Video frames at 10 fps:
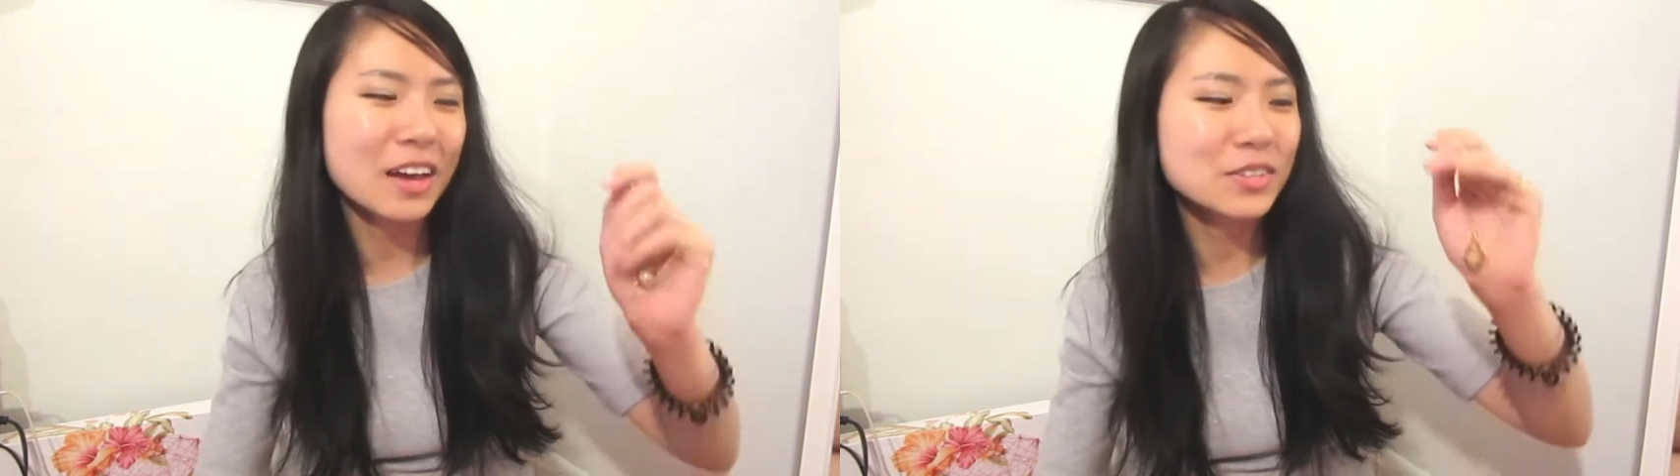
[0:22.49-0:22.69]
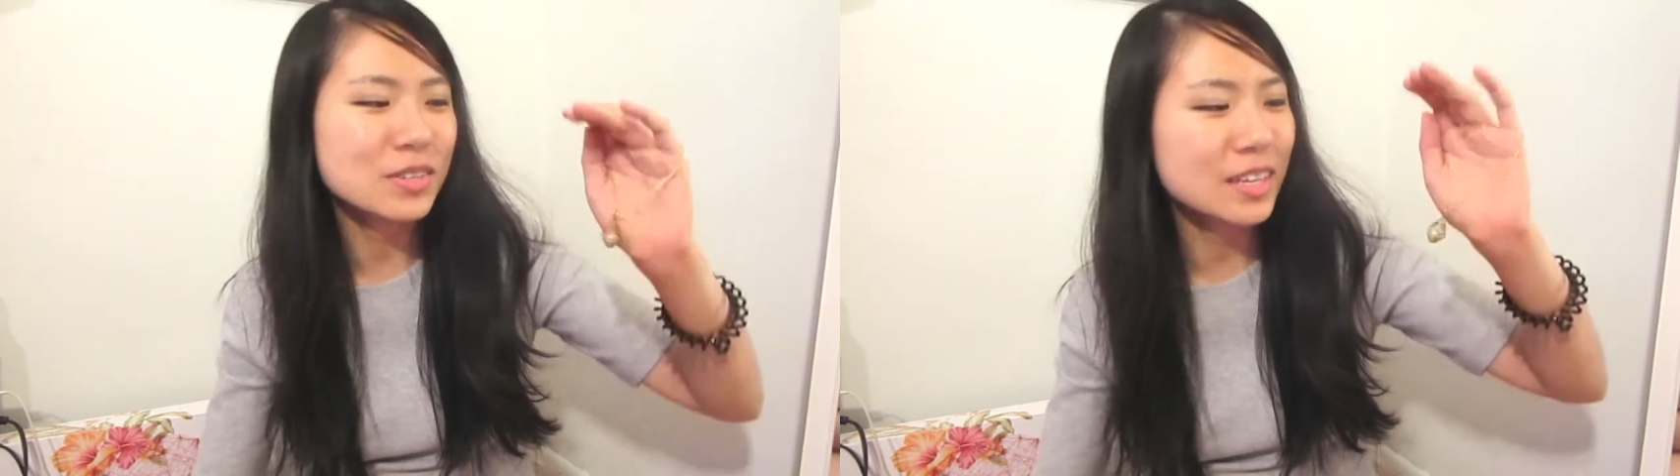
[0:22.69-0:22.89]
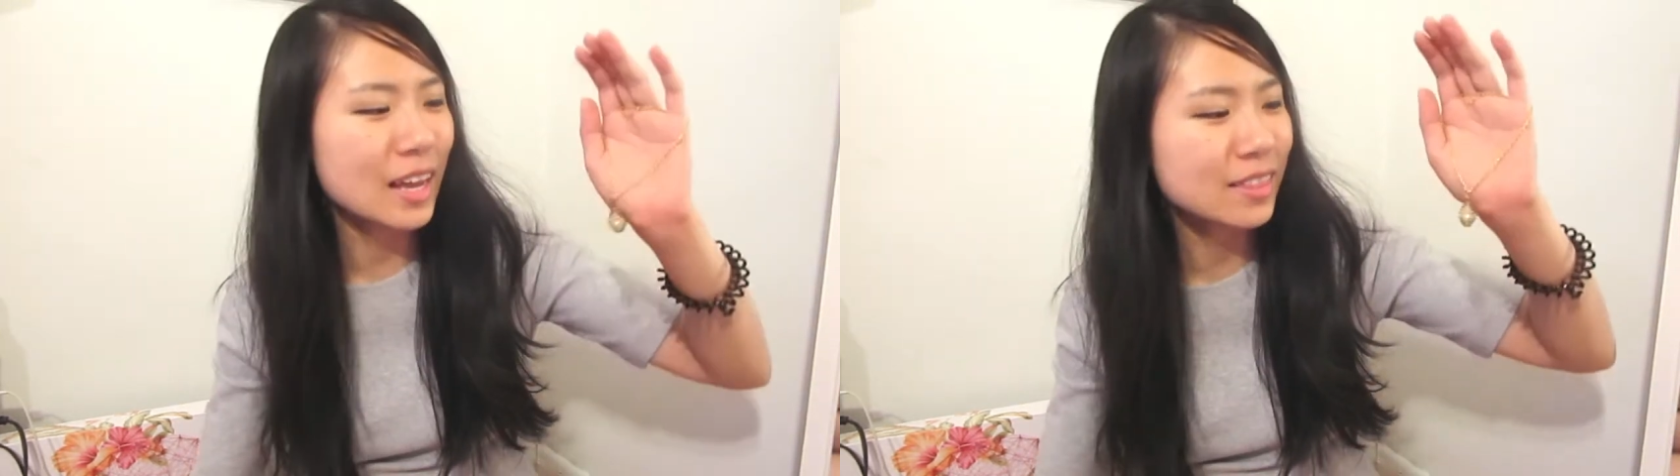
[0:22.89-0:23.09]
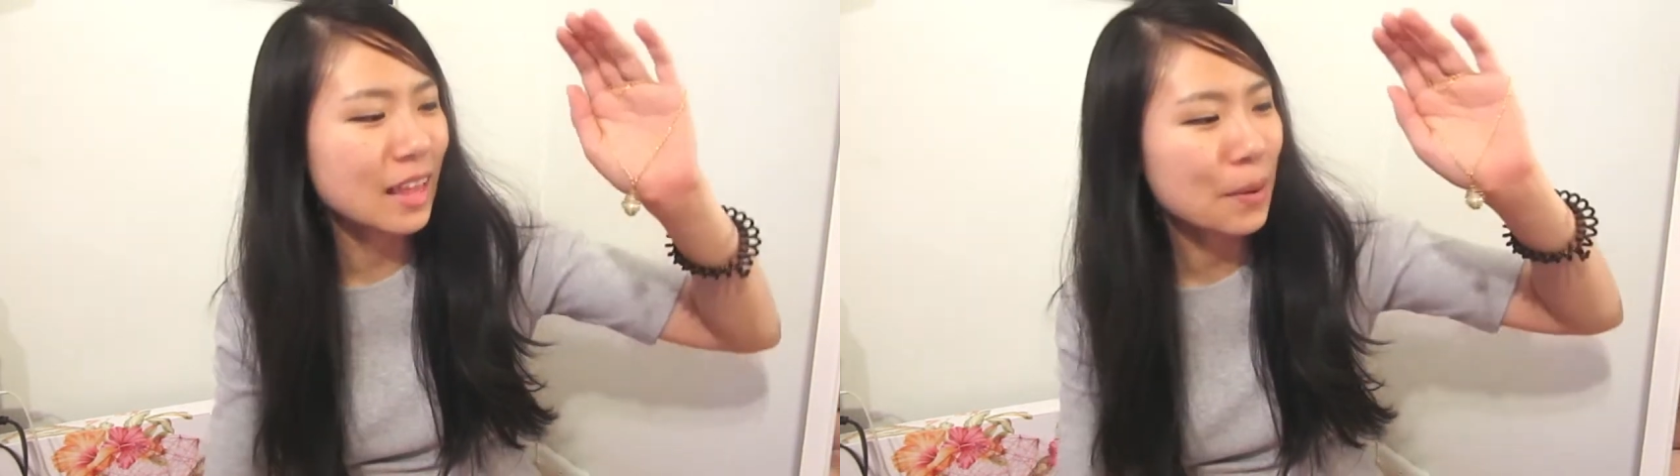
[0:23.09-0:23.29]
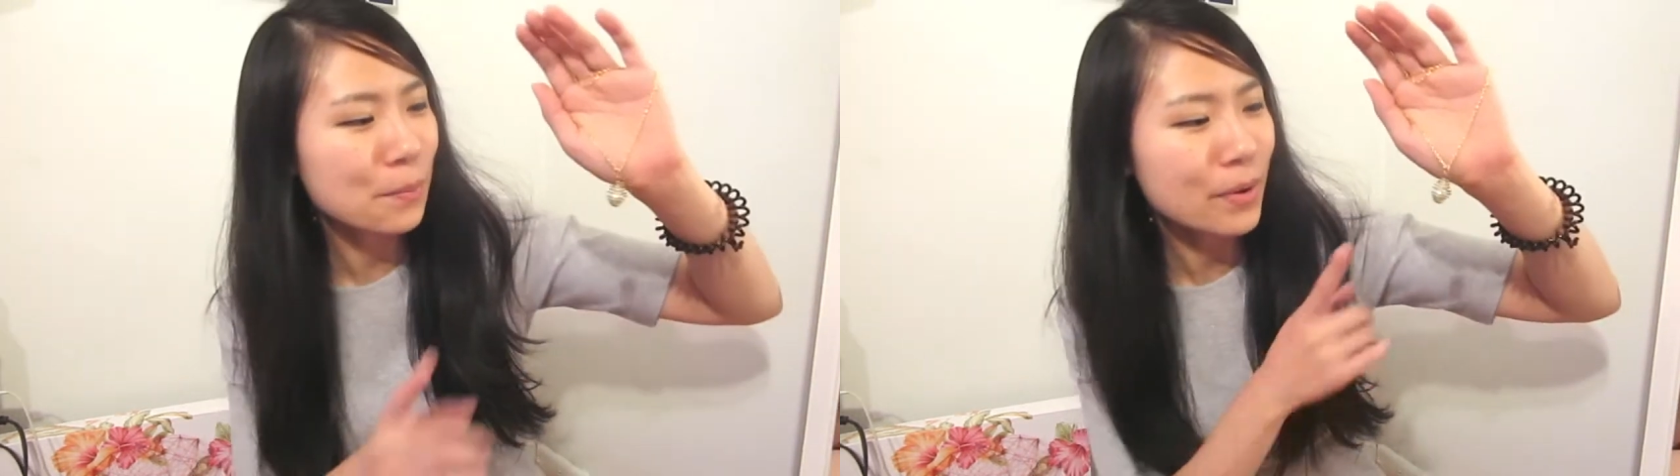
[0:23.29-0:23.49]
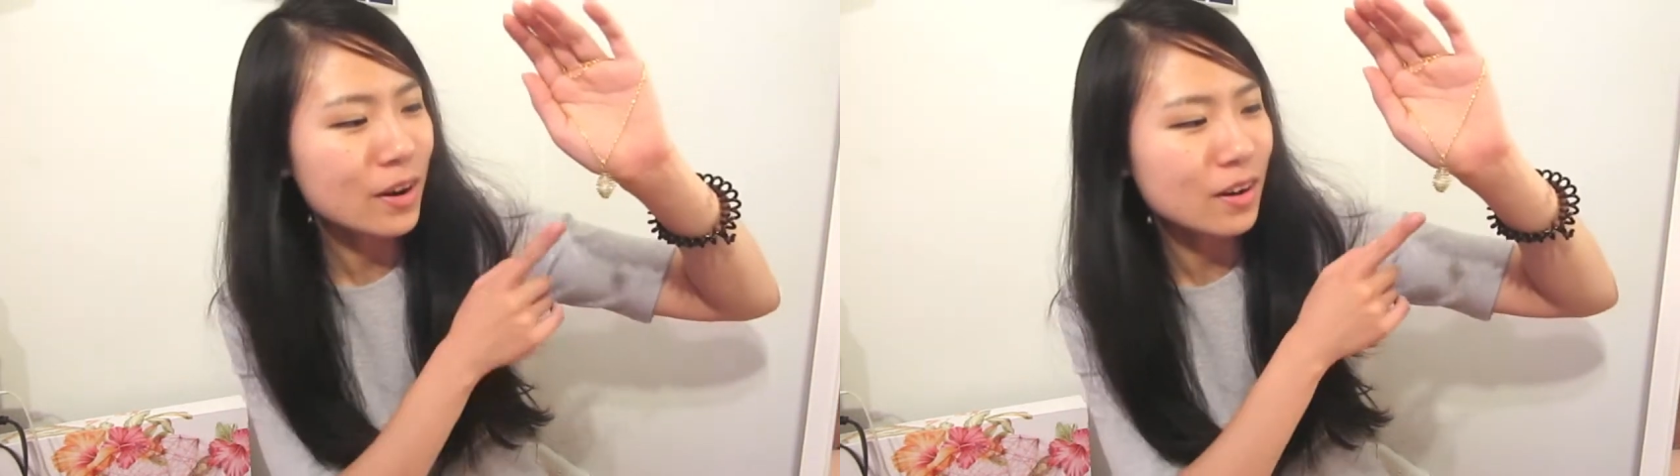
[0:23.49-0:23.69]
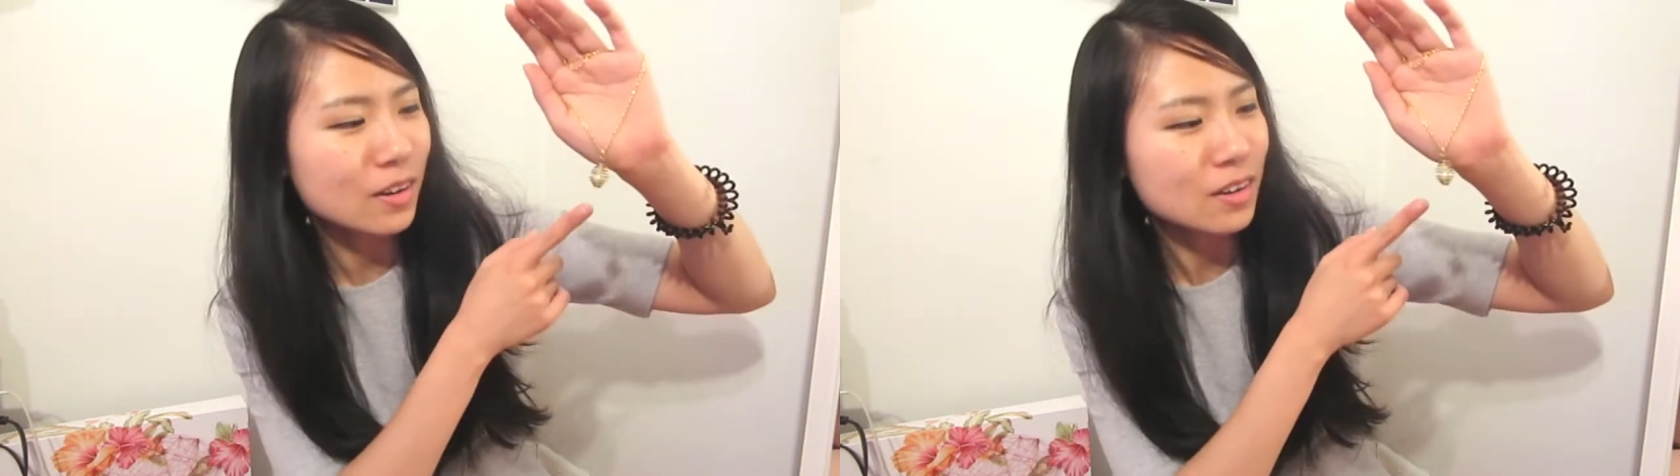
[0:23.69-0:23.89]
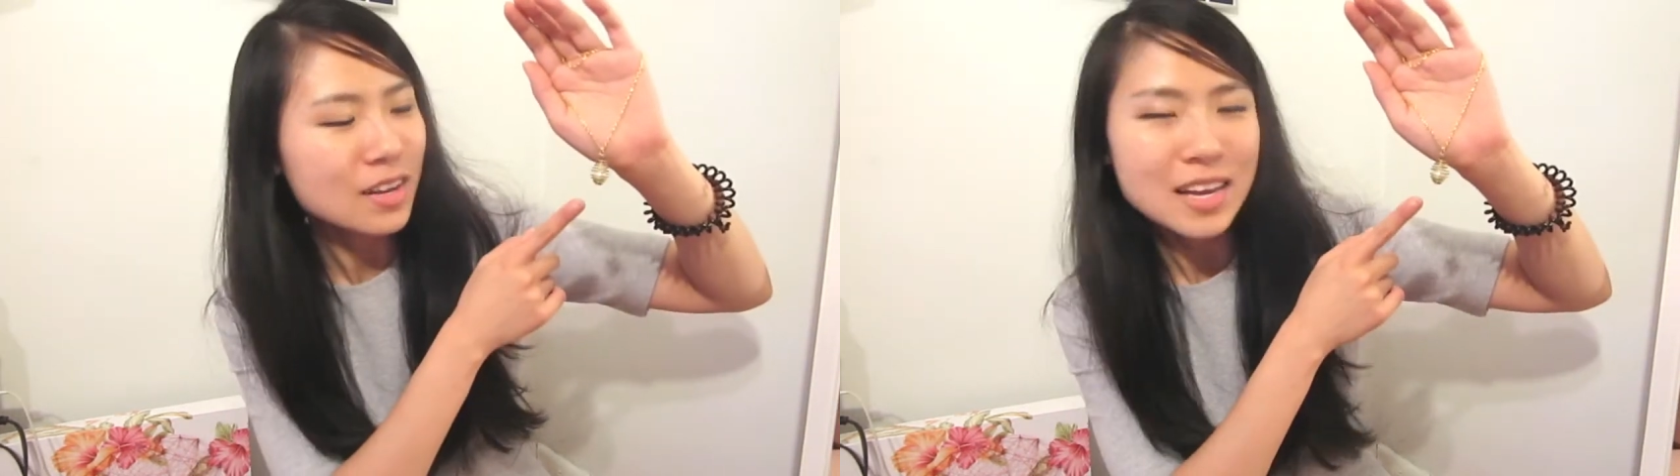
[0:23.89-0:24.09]
how to get that
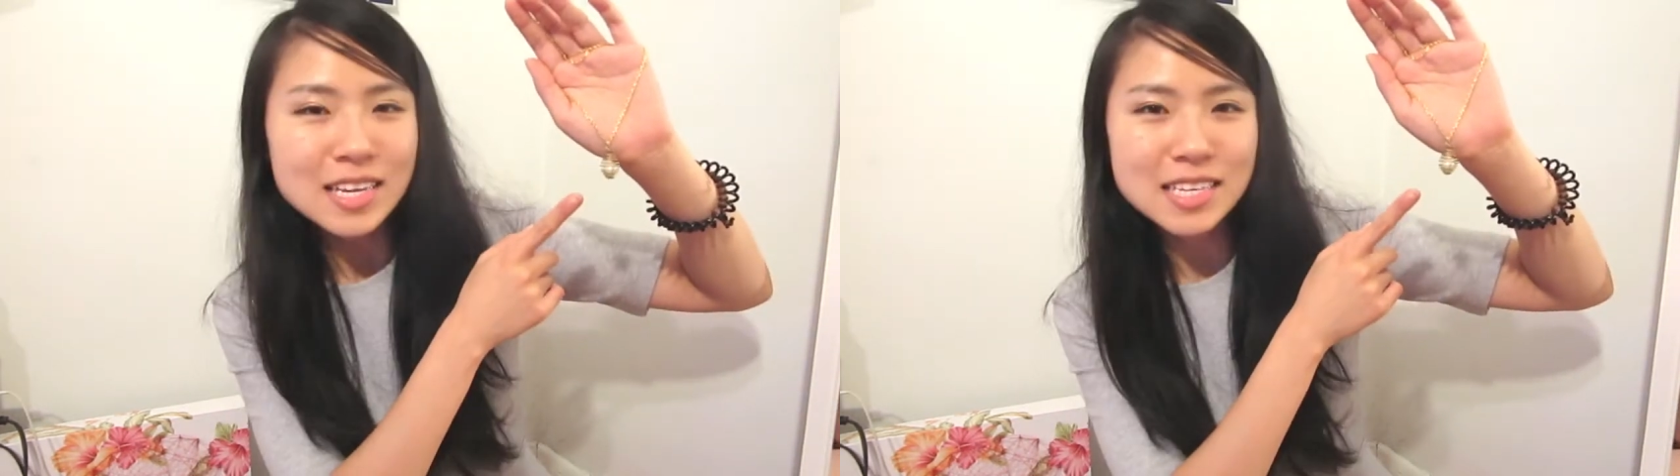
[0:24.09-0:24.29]
pearl